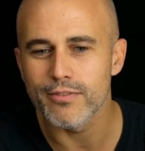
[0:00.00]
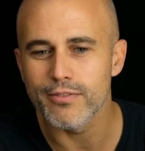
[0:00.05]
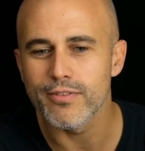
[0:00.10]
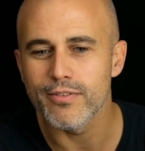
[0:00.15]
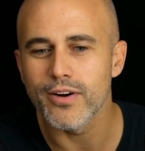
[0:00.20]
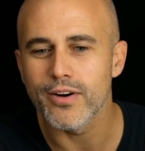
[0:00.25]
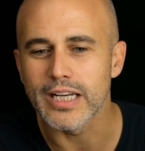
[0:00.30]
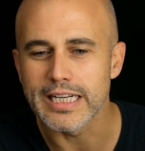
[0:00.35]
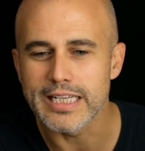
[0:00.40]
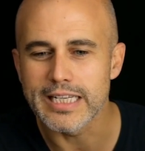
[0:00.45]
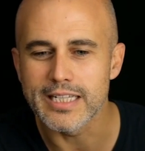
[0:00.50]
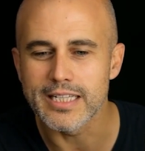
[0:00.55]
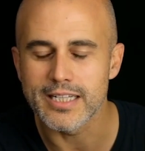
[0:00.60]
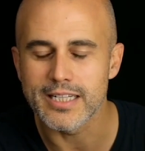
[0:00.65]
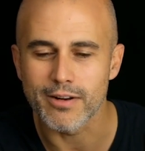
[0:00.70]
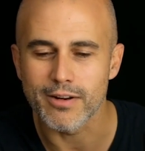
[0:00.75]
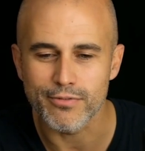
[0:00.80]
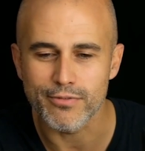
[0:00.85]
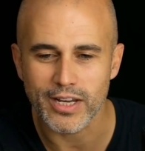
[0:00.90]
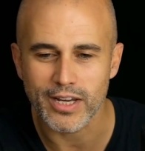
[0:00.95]
very lean and
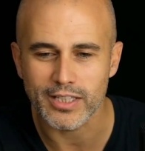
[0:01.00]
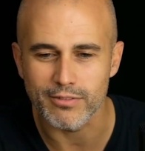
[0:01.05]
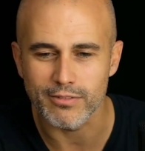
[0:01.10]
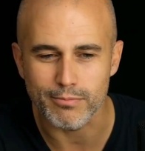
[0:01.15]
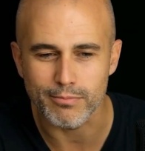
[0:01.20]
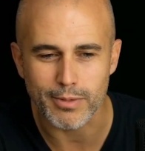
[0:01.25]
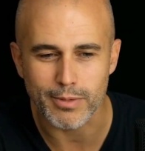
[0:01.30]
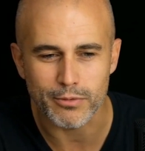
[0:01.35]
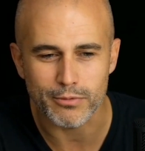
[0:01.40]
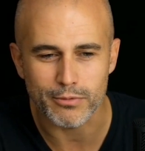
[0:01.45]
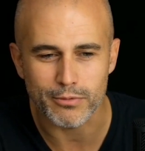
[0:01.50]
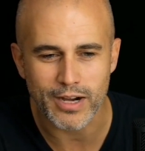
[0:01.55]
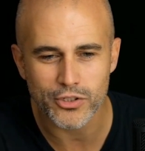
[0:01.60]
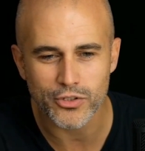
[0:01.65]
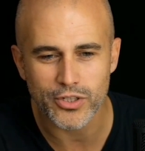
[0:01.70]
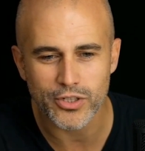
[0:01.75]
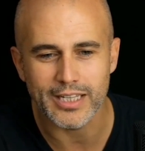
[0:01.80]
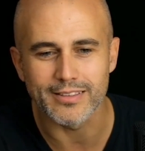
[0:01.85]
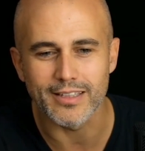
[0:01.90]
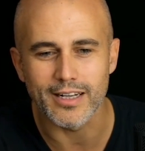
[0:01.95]
effective
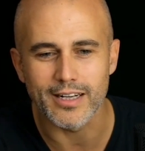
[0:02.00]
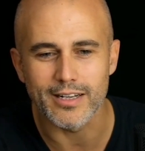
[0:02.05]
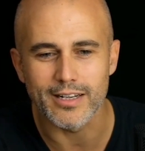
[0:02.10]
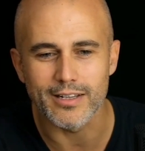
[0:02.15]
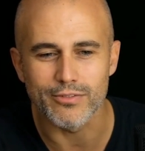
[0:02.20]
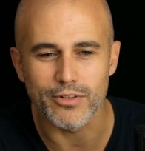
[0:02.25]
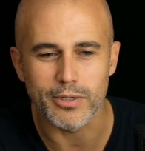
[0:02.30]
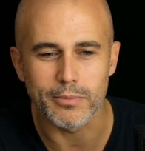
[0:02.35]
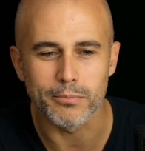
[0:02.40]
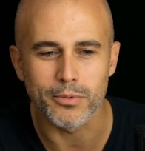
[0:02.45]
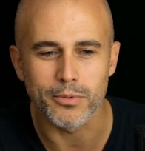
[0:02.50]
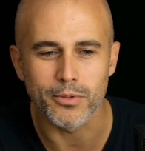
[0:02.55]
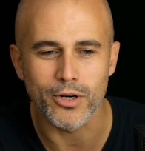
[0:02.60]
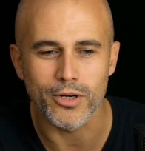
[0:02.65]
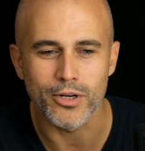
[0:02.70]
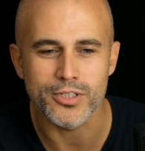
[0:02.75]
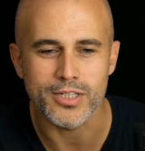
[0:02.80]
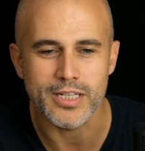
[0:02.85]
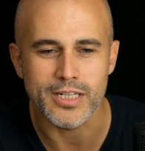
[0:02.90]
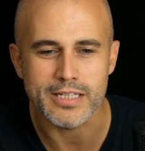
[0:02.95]
manufacturing and delivery
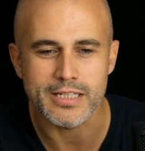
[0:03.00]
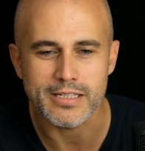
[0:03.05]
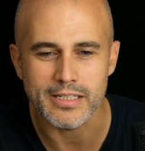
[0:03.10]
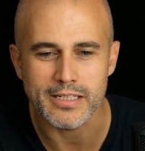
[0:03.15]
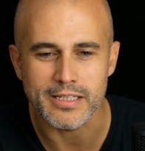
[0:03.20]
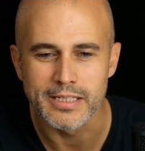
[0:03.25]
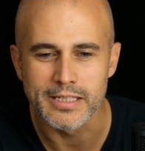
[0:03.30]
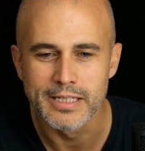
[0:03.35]
process.